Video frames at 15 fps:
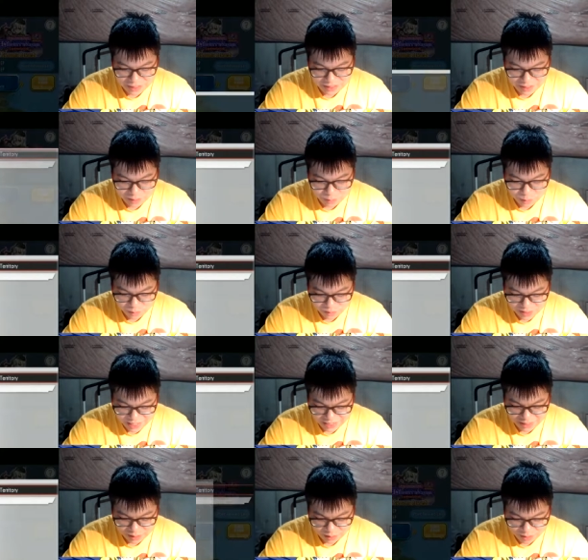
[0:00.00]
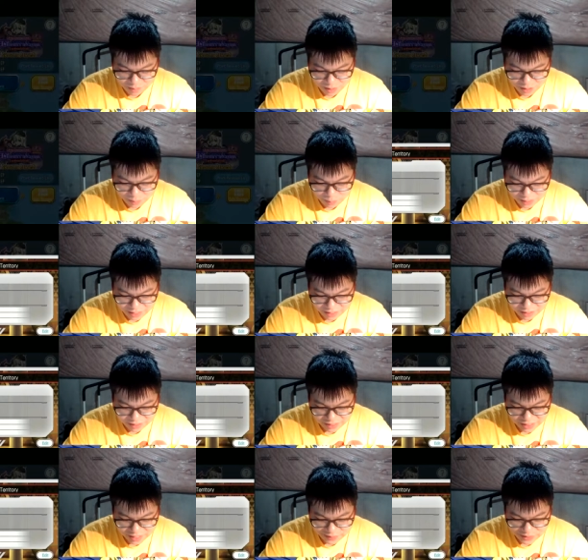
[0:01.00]
his move sets, so I'm going to play it on
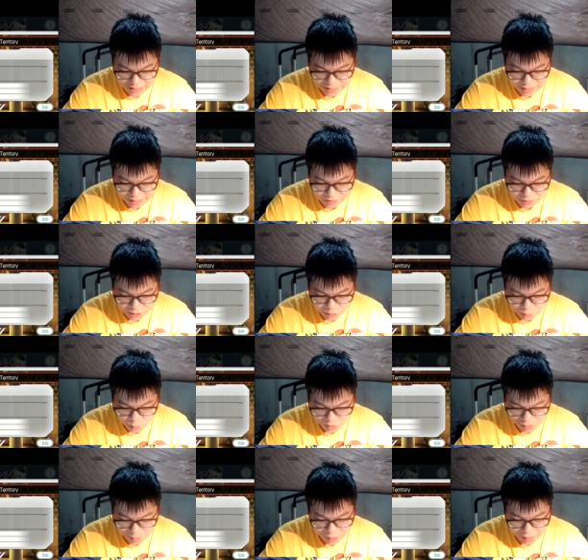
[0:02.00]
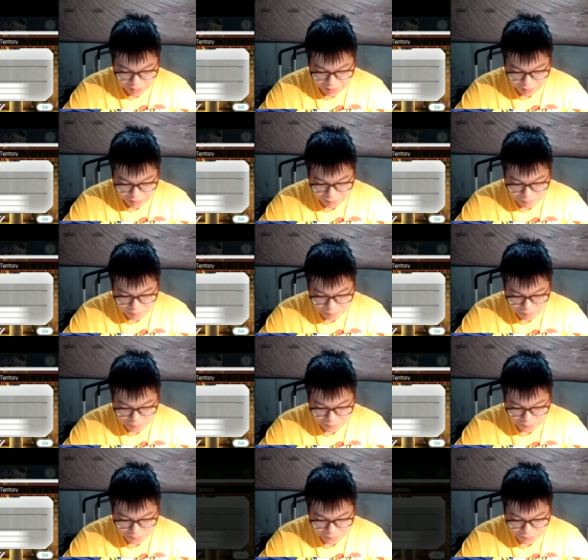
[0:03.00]
the safe side and just bring a mitigator.
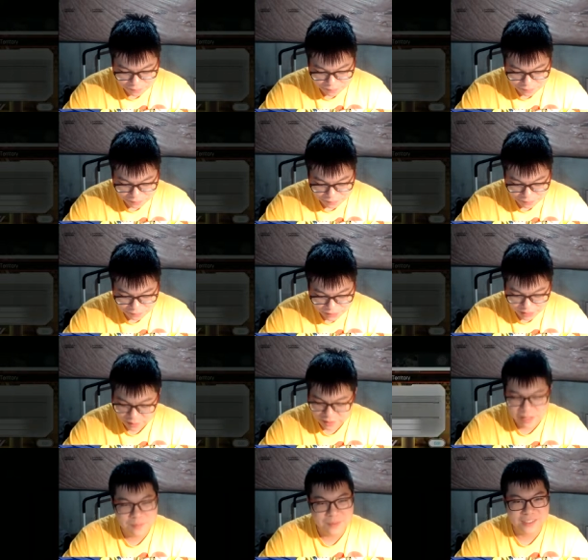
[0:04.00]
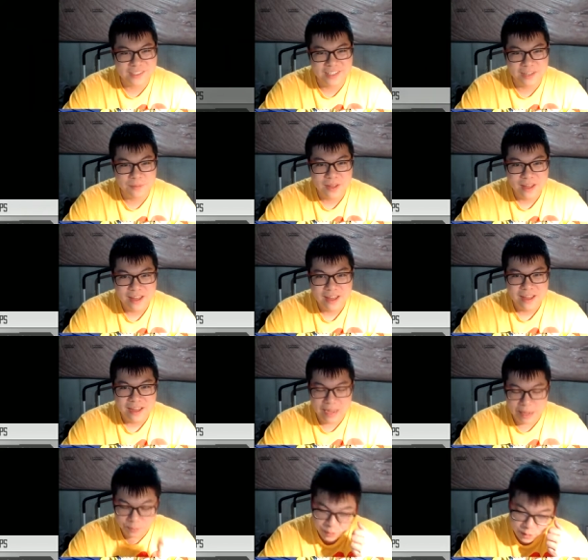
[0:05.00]
Yeah, I'll keep this team.
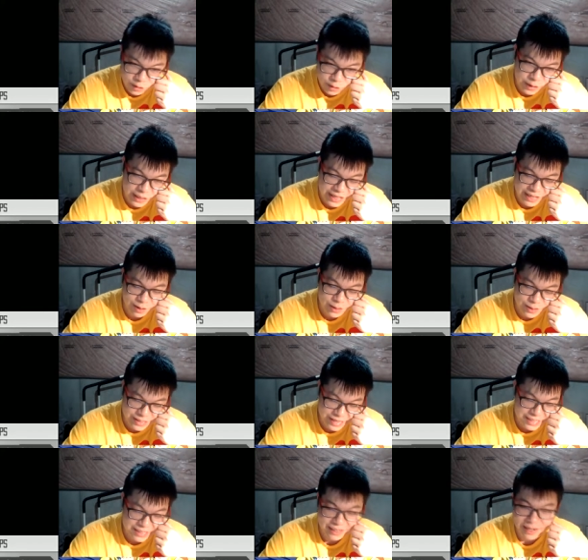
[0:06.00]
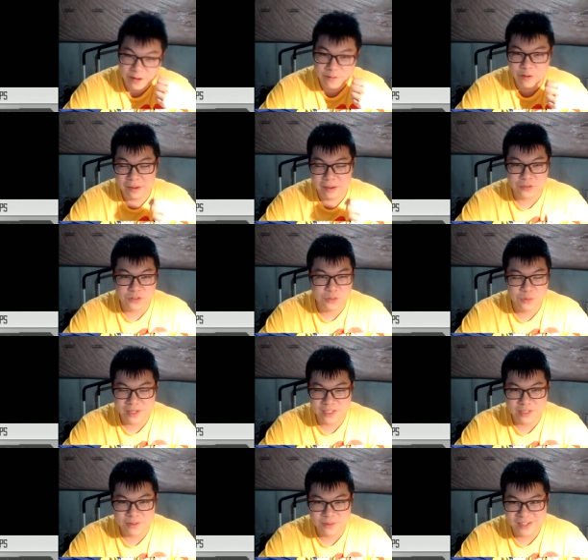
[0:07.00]
I'm pretty sure he also gets an iframe after two
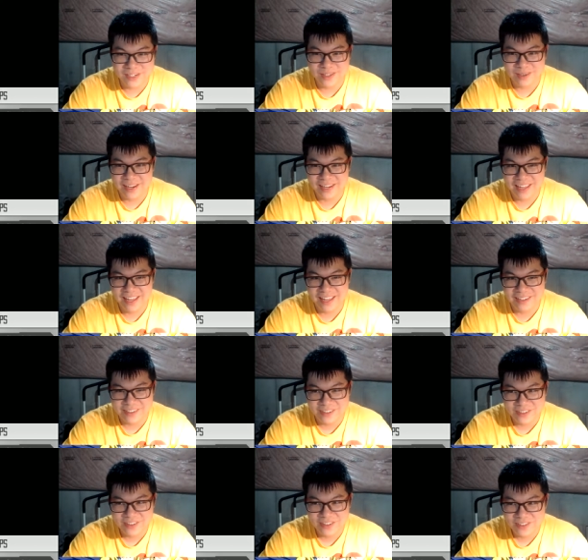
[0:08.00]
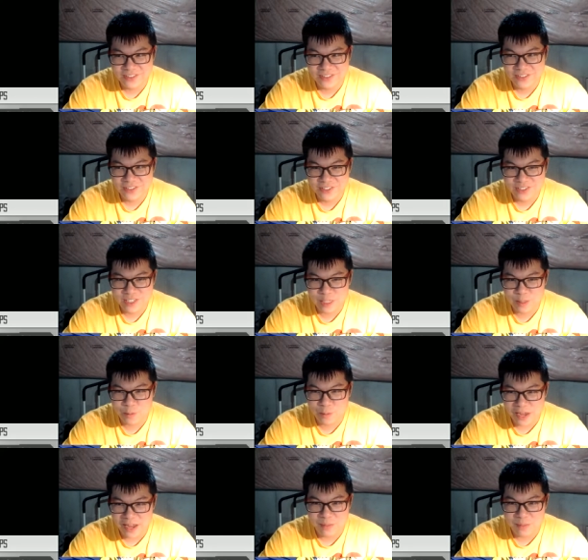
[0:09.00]
SS3, so I can't
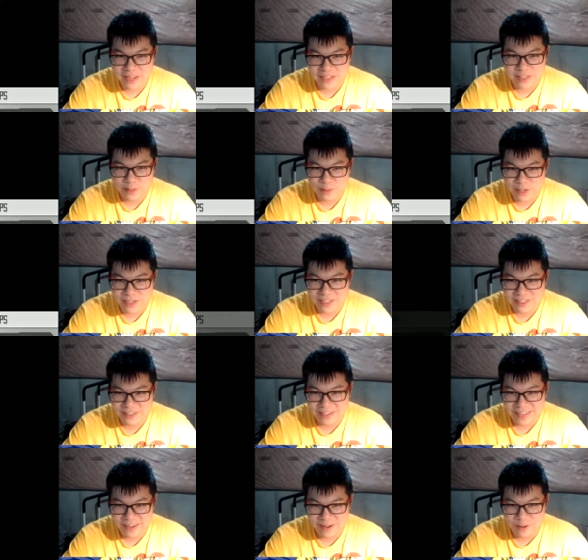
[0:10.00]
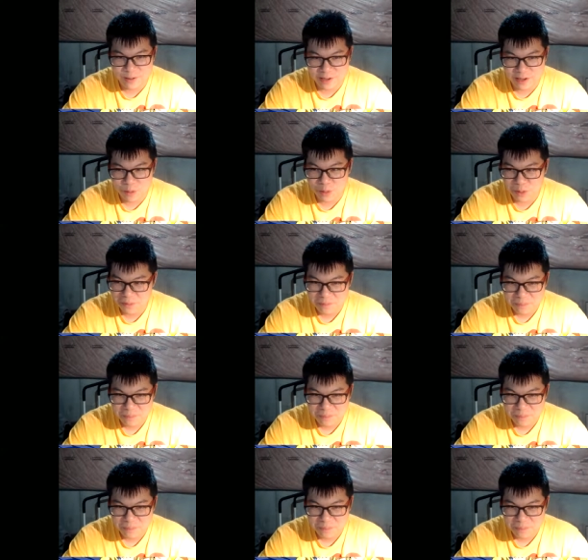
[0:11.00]
spam my SS3s until I get 100 combo.